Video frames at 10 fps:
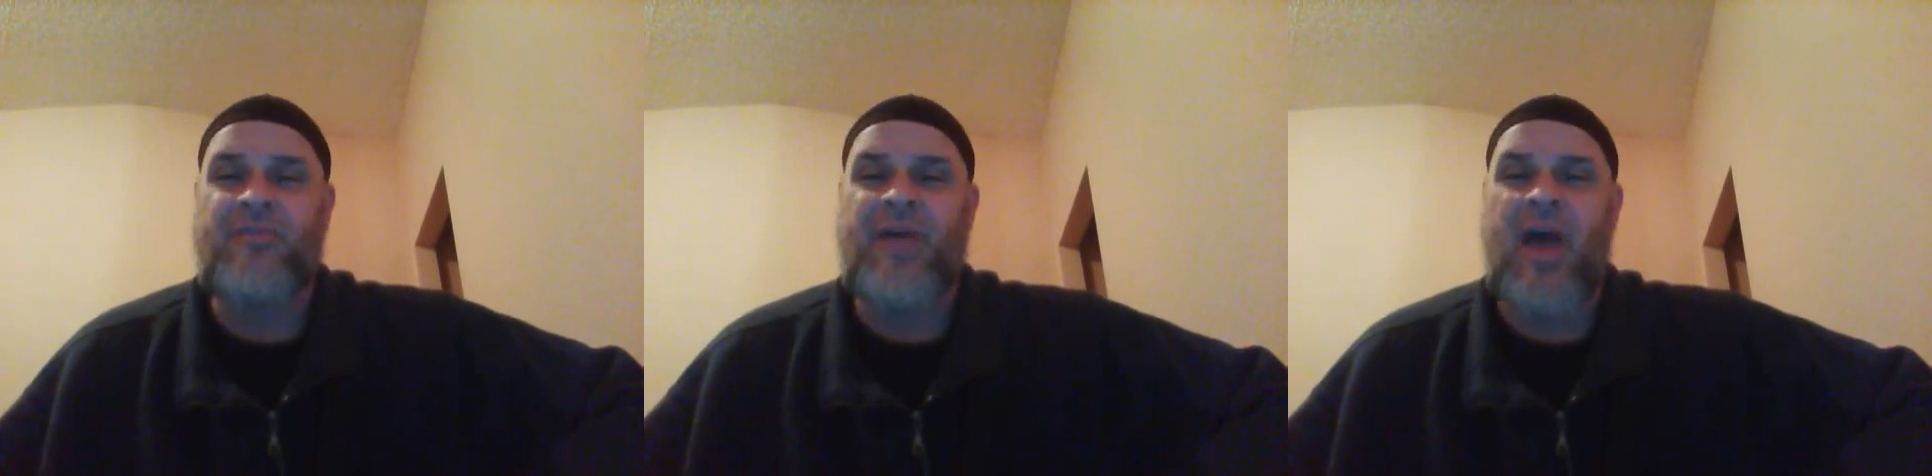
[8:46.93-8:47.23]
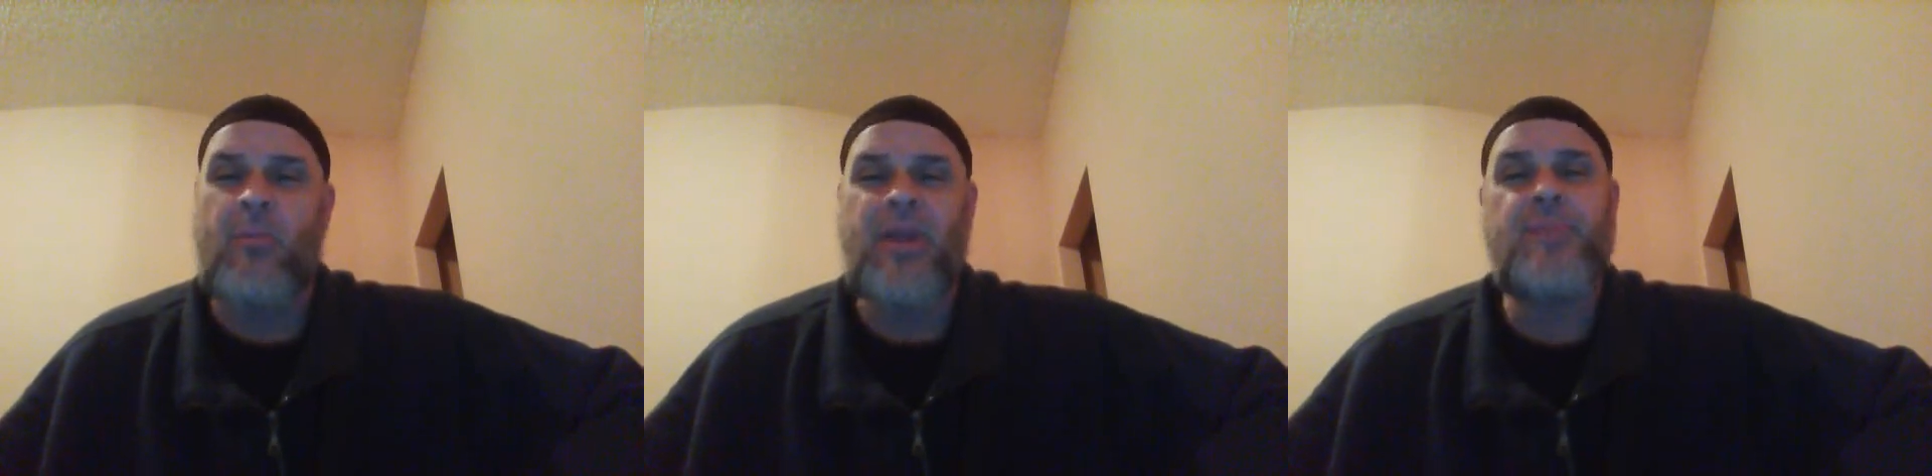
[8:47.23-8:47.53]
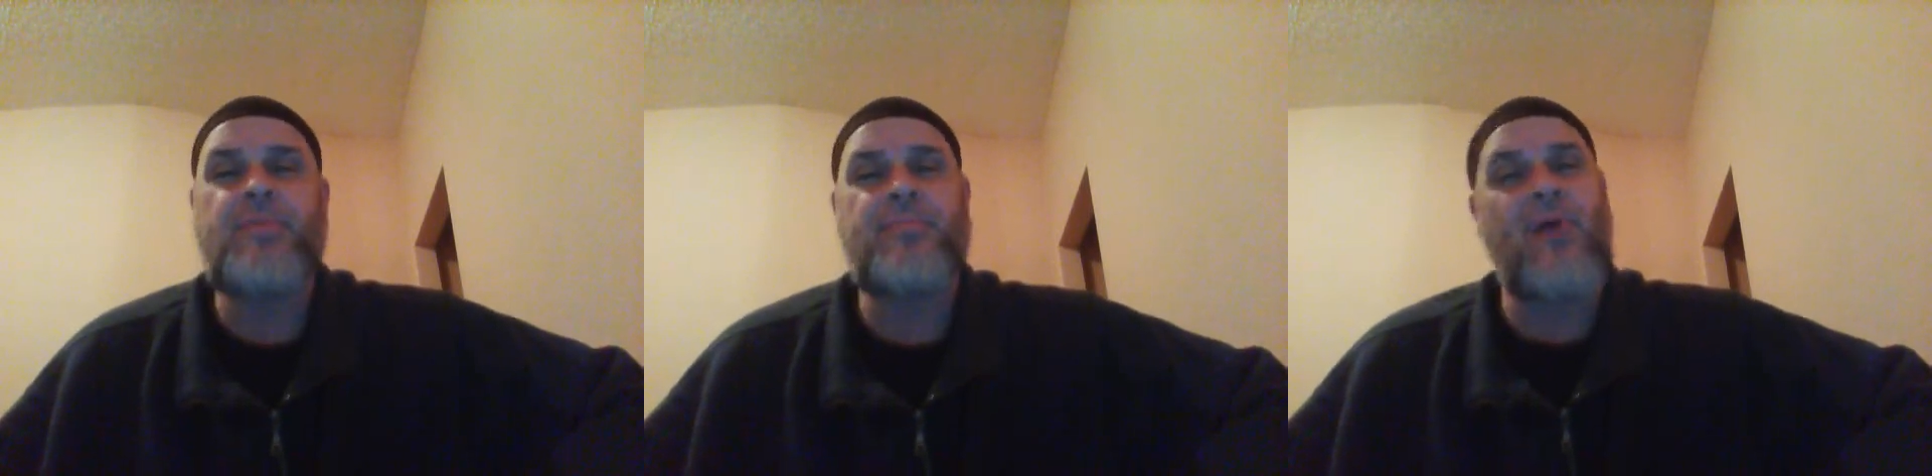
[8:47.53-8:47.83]
of how
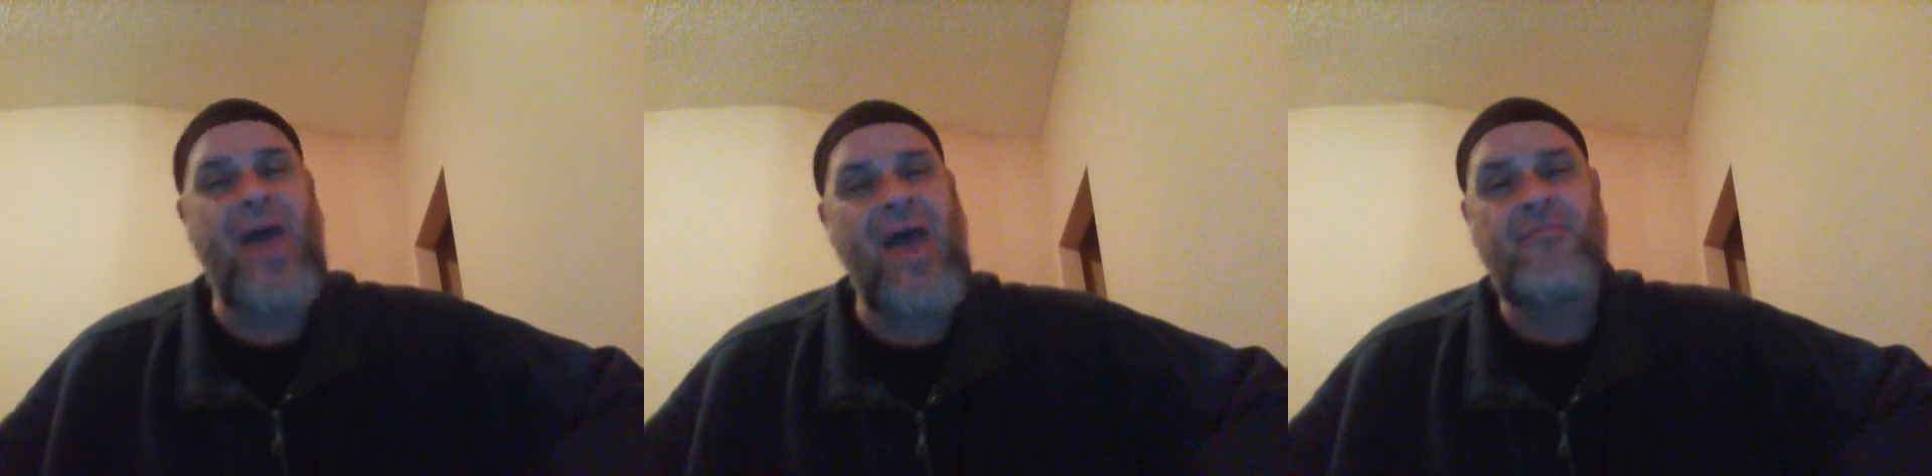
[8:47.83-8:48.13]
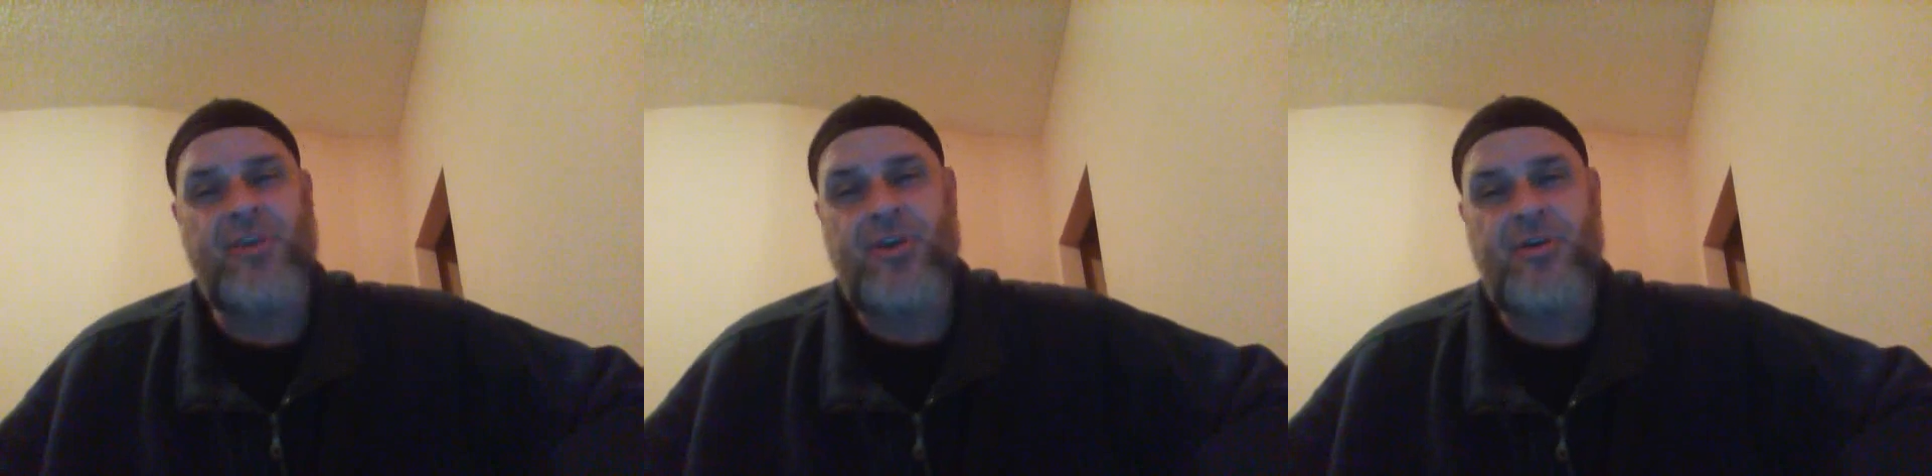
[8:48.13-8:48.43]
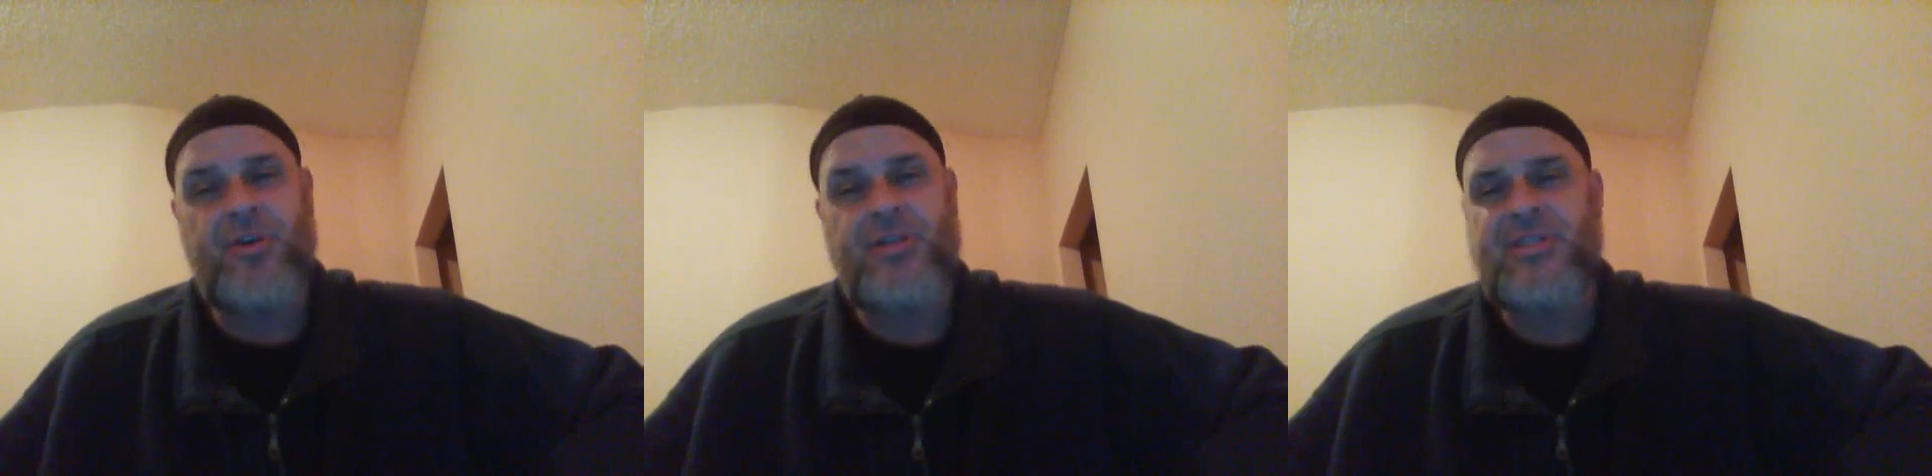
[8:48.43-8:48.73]
many people have the
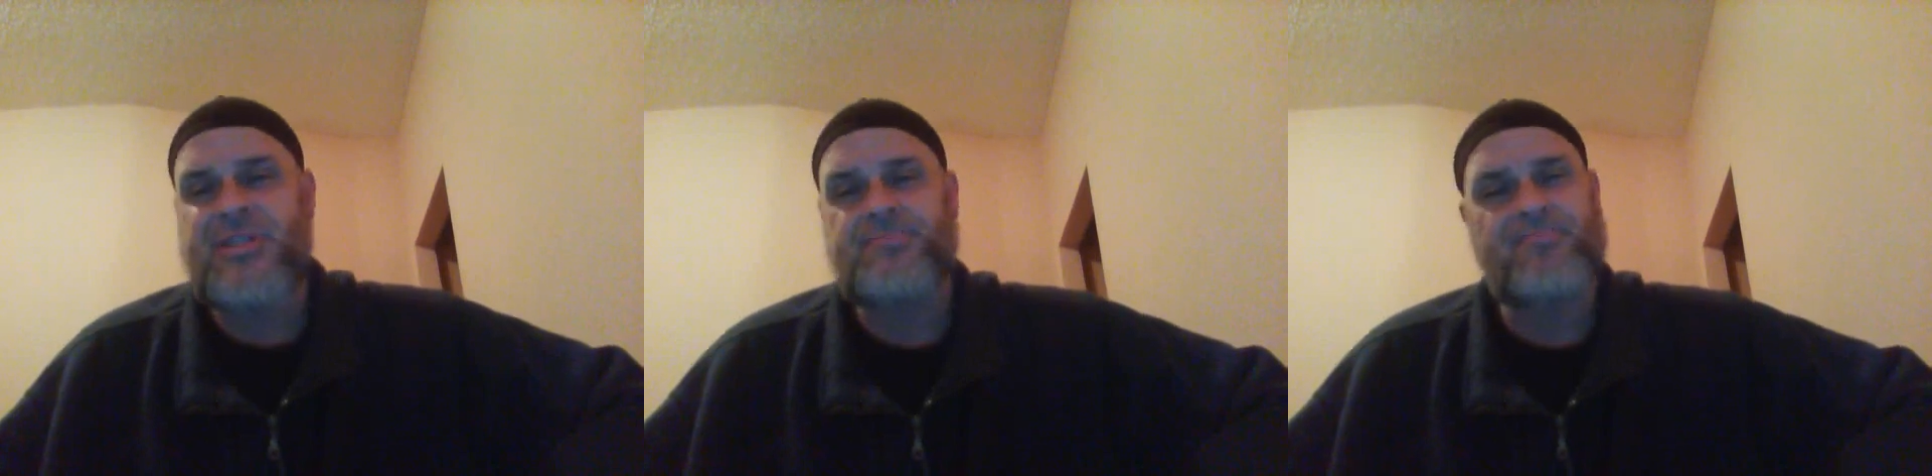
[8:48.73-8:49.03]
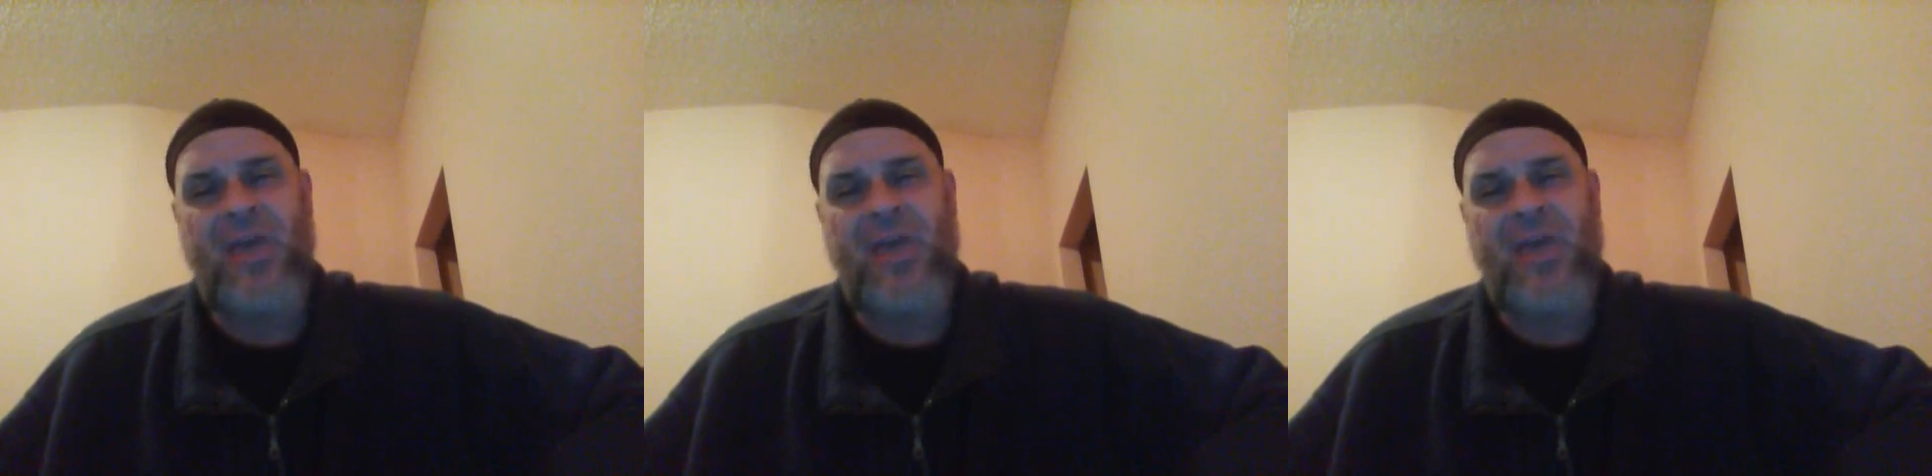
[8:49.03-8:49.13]
goods.